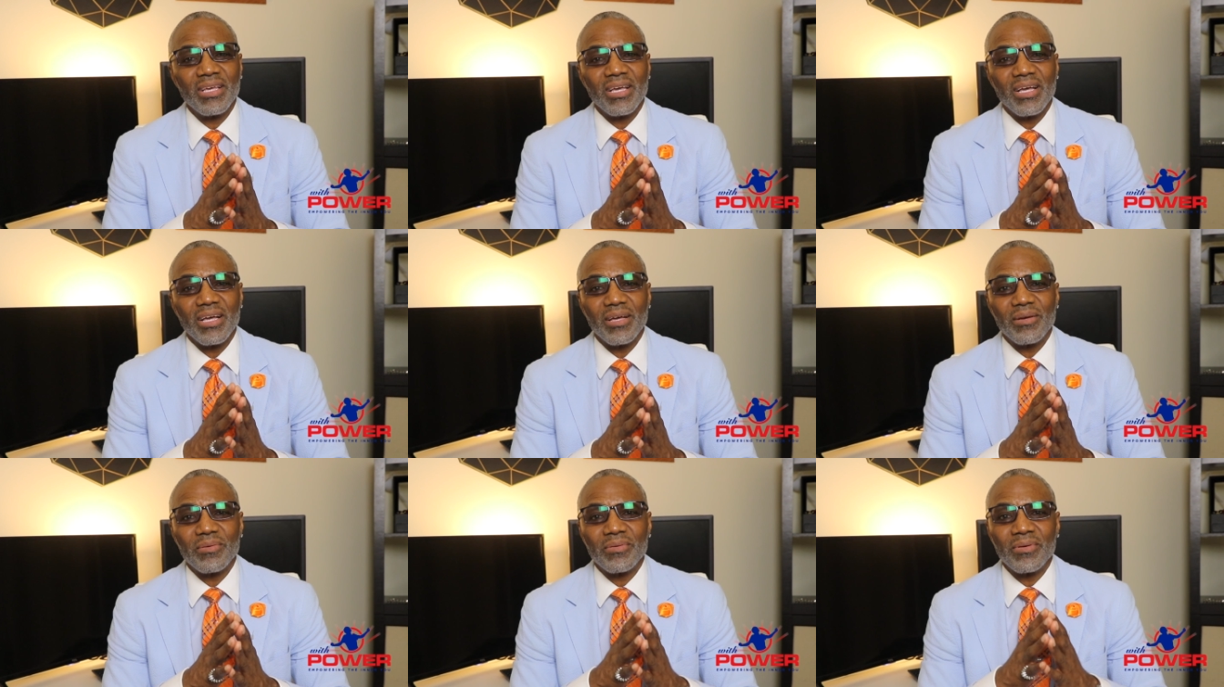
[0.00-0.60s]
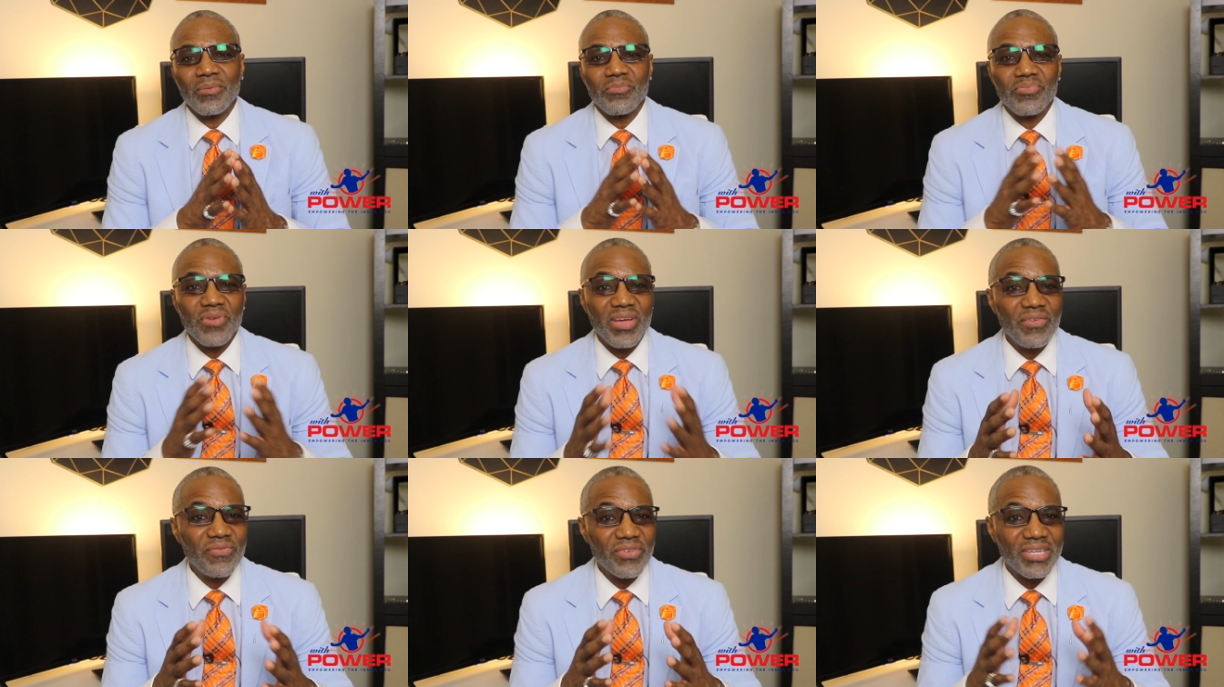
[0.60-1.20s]
uh,
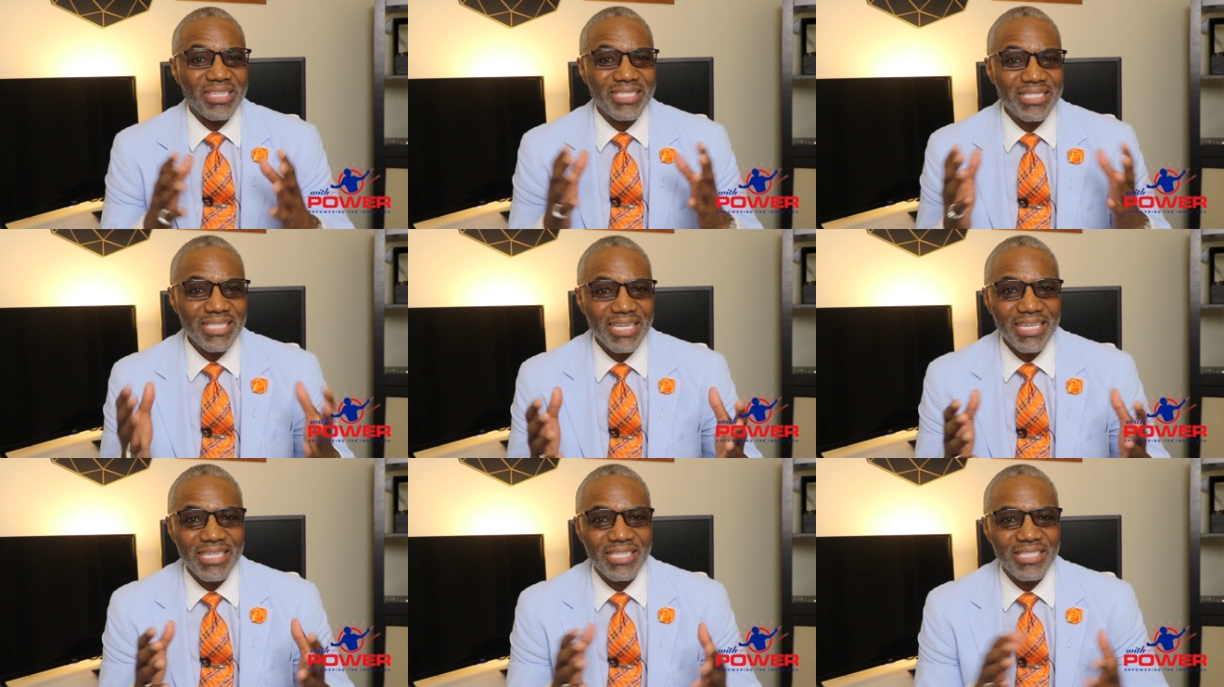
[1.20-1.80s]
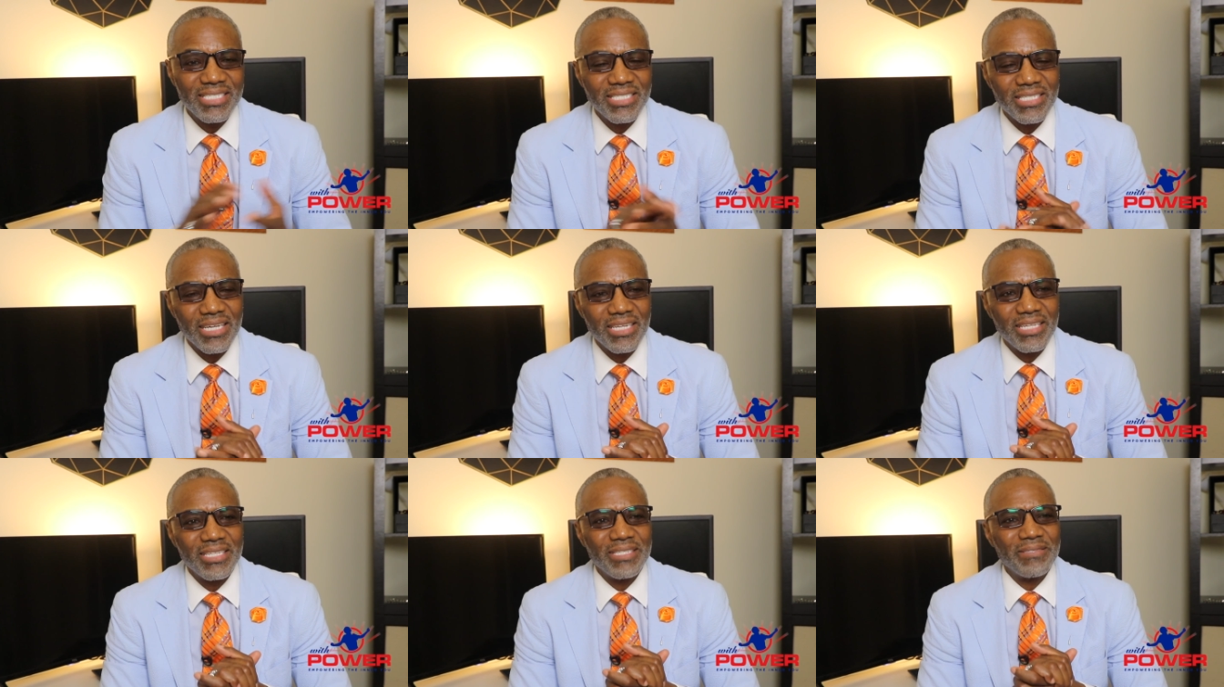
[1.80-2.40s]
pray for the sick and the
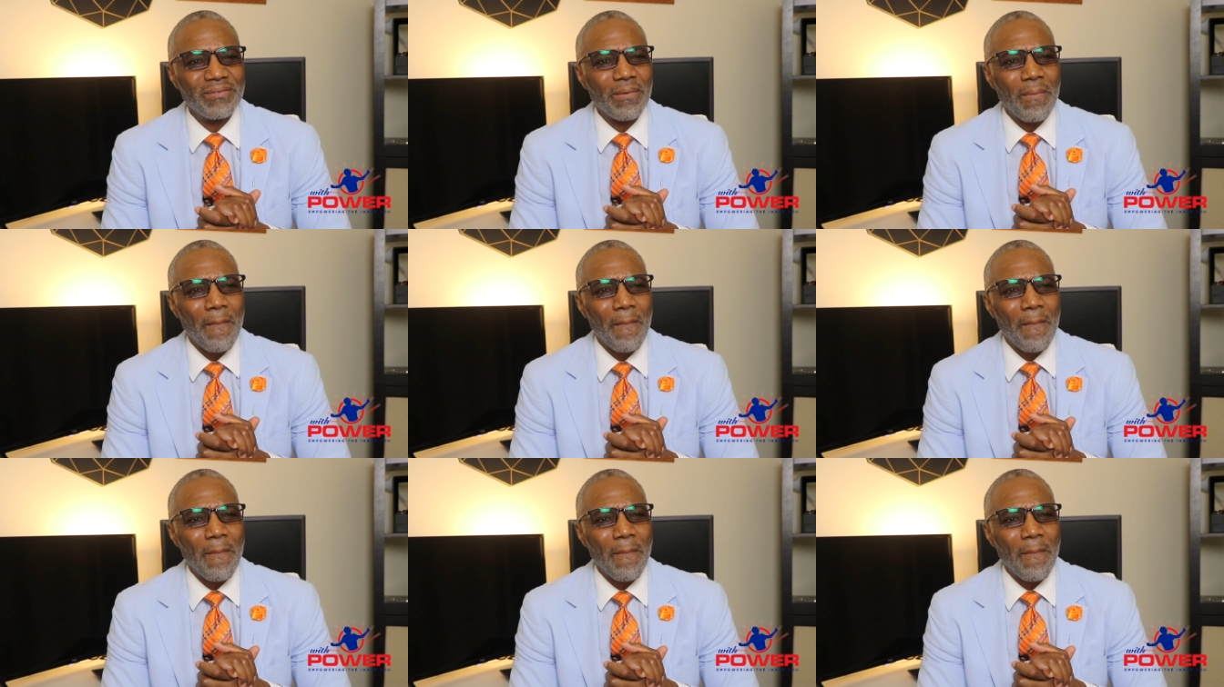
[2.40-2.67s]
shut in.